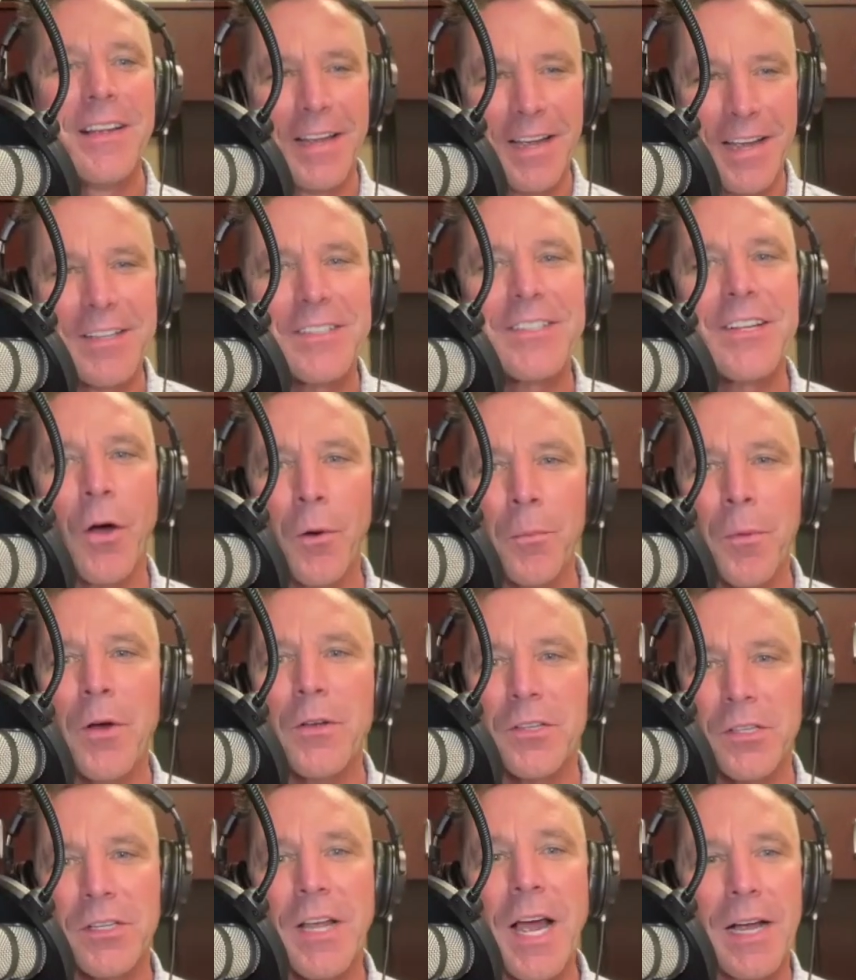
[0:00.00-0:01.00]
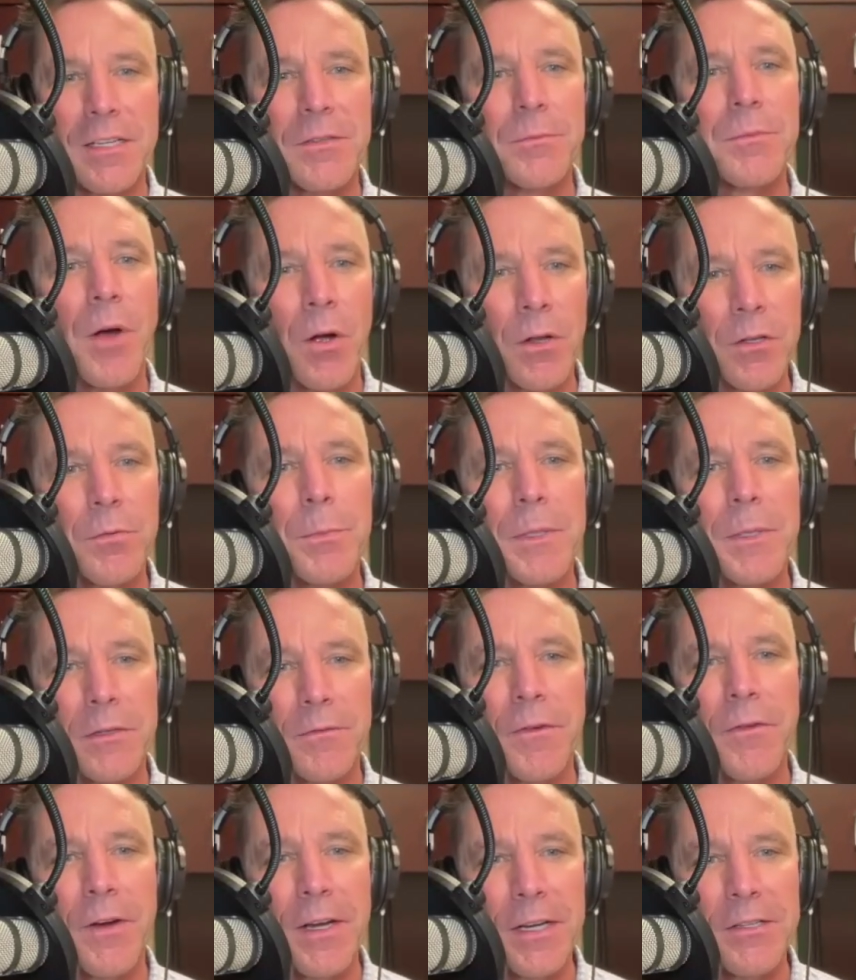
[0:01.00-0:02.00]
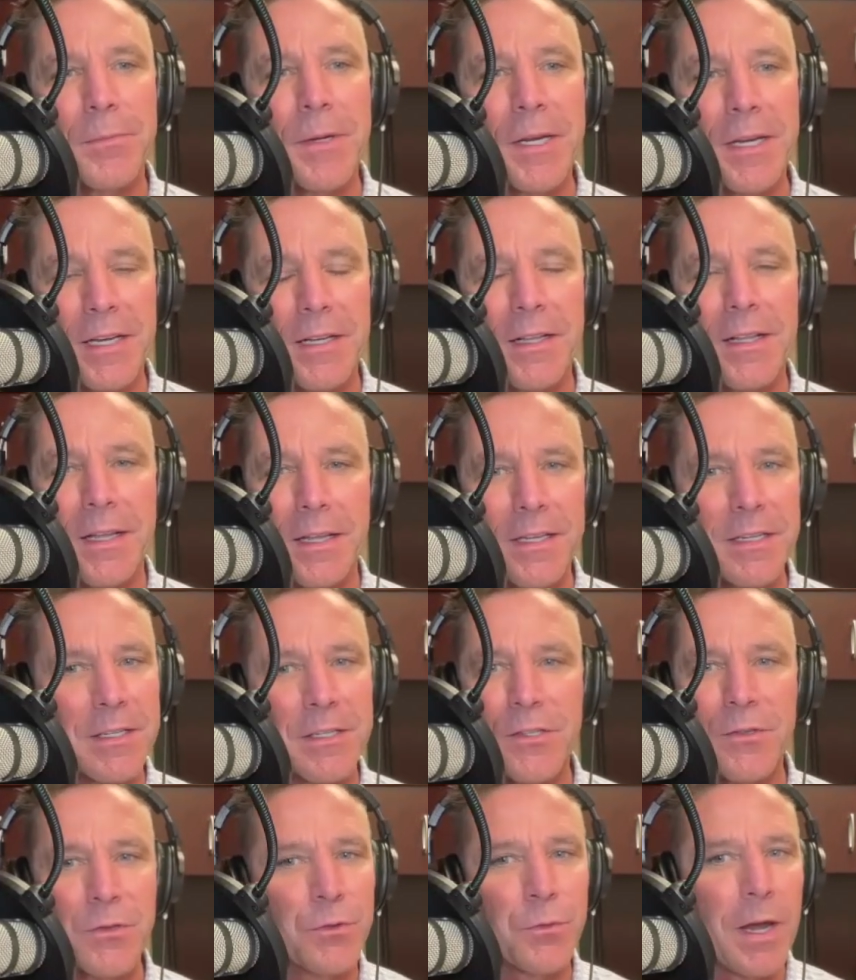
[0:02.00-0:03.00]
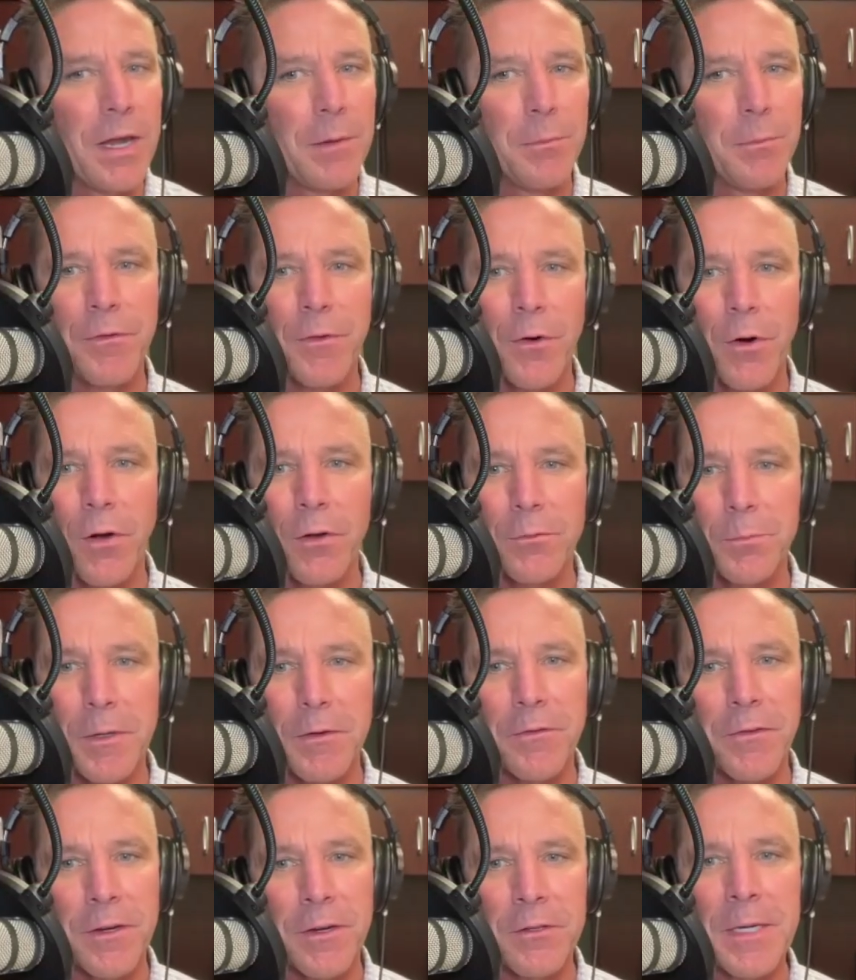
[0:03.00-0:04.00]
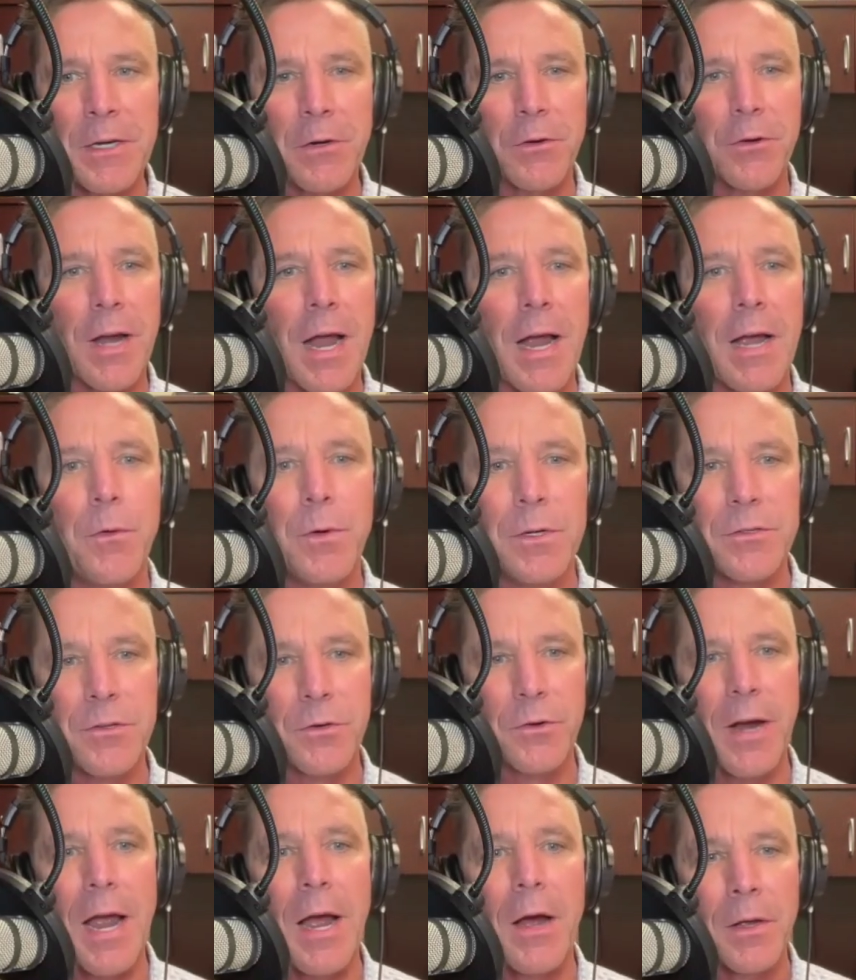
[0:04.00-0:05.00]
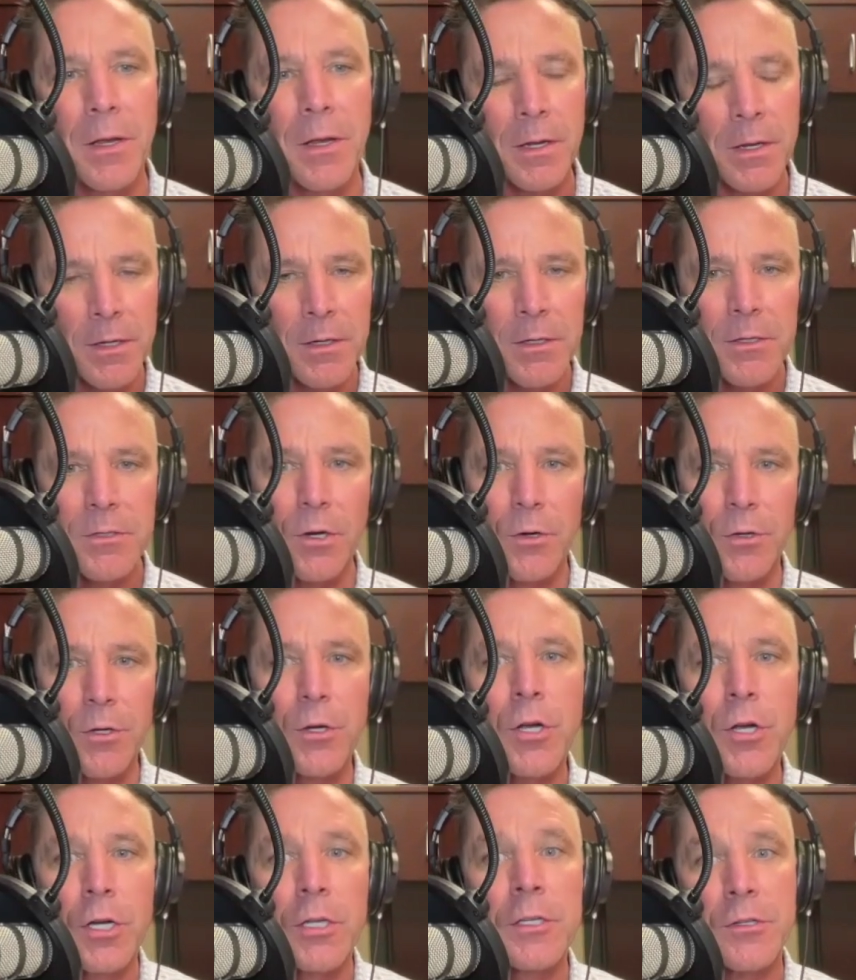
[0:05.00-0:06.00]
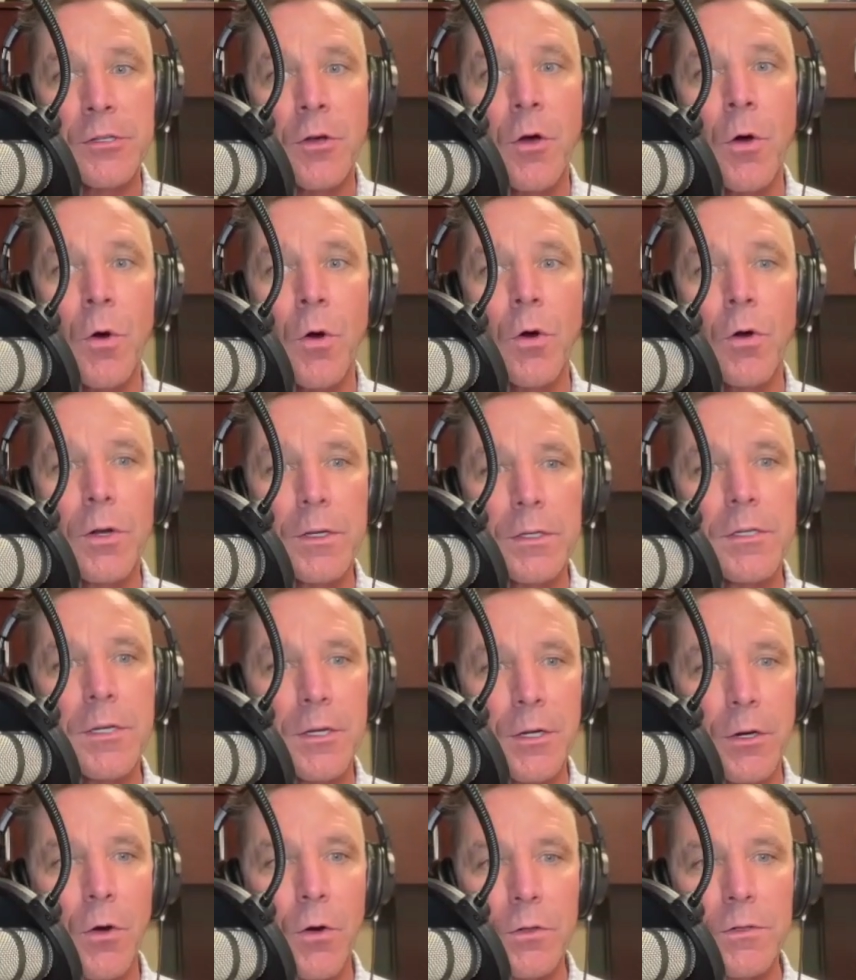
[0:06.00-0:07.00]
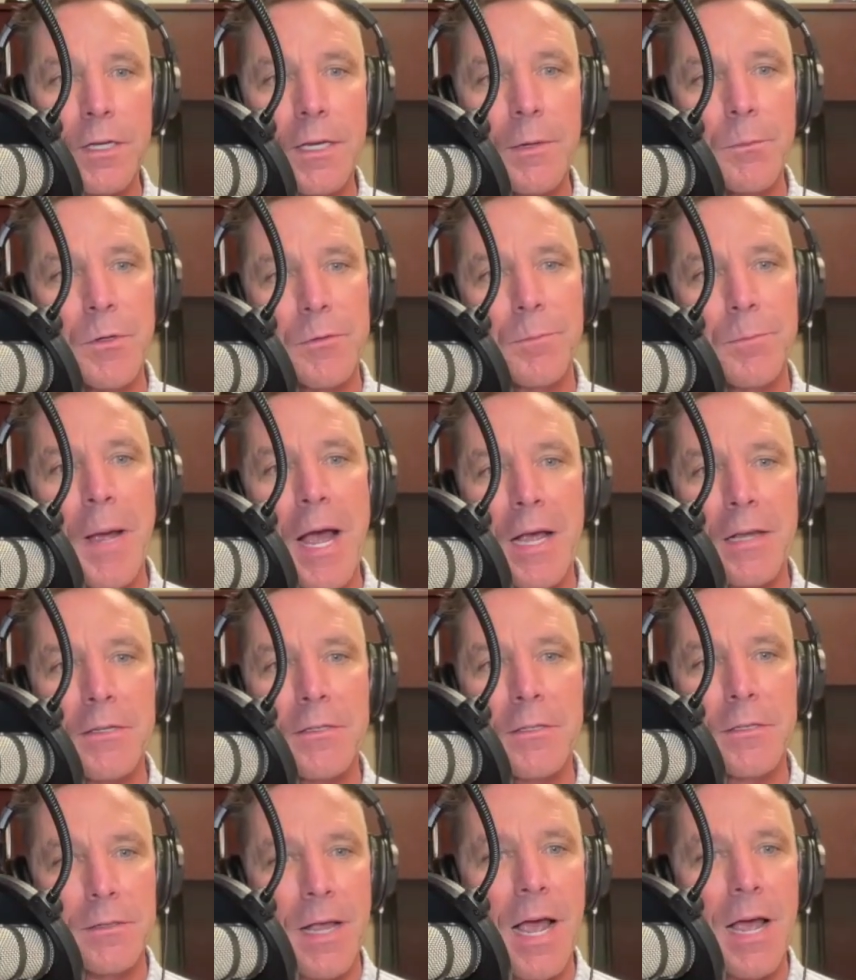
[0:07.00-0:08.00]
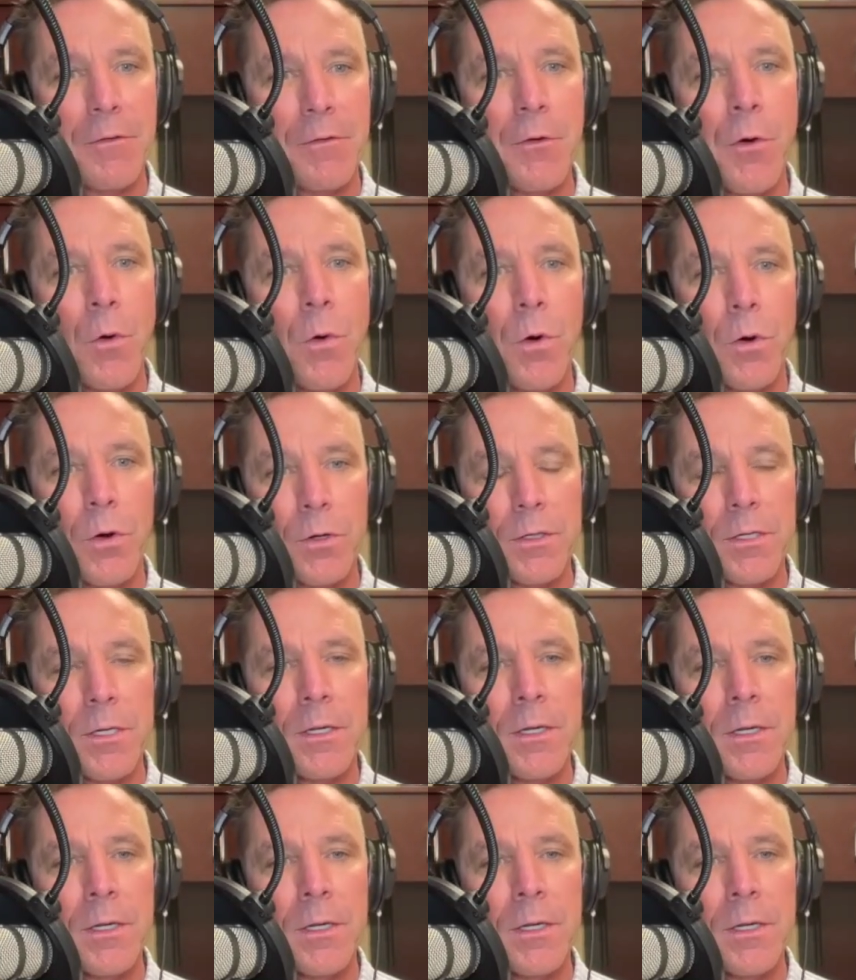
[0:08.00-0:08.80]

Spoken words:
It's almost got some Ultimate Frisbee. This was way before Ultimate Frisbee was around. So you couldn't score until your whole team was past half court.